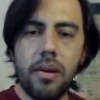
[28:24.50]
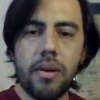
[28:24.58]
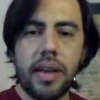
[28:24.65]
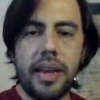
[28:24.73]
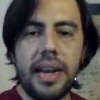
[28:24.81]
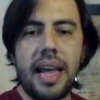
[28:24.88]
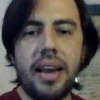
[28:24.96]

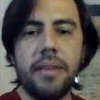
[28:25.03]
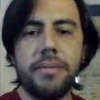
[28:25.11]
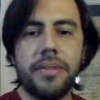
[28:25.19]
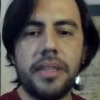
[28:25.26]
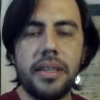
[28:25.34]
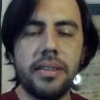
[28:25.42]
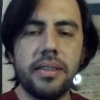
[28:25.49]
Okay, knight
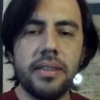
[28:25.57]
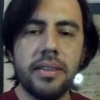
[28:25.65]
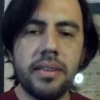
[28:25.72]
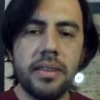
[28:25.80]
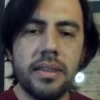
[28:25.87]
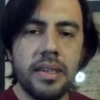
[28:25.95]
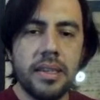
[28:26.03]
f6.
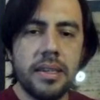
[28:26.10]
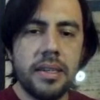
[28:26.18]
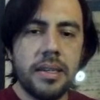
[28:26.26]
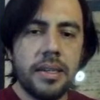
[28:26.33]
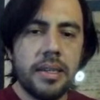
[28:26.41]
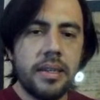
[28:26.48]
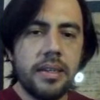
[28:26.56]

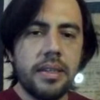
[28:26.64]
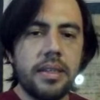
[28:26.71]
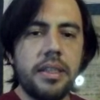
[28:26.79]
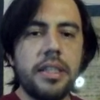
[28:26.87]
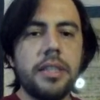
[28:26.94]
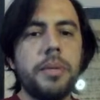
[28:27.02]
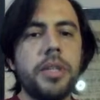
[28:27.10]

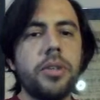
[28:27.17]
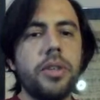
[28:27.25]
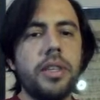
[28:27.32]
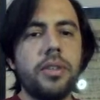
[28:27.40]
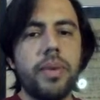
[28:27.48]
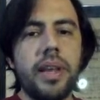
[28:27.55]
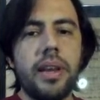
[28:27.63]
This bishop
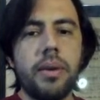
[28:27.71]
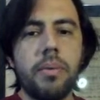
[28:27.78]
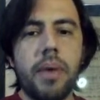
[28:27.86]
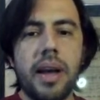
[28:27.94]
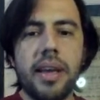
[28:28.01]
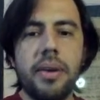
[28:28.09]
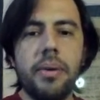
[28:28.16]
is really
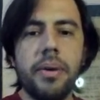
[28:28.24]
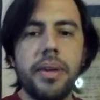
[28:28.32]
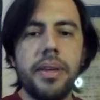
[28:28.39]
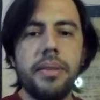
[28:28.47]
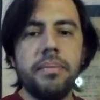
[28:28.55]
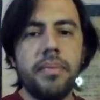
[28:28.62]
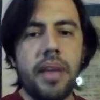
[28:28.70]
quite
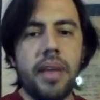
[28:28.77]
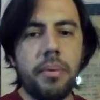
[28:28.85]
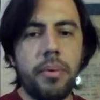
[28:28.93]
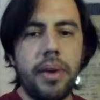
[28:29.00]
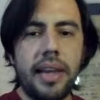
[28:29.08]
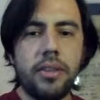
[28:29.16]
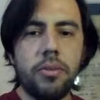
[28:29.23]
annoying. I
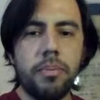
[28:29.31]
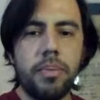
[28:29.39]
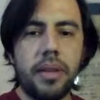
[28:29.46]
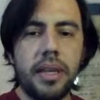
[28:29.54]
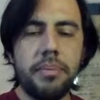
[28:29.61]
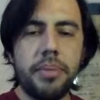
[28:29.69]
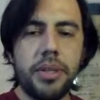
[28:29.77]
would like to
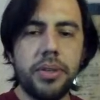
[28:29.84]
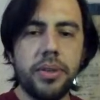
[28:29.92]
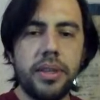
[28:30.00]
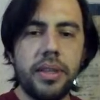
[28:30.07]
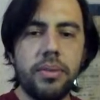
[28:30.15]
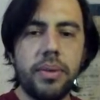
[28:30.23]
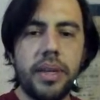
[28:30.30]
play bishop
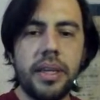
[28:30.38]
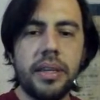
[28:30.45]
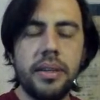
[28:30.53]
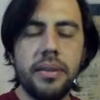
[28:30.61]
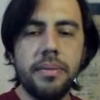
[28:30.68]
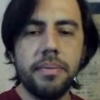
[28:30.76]
d3.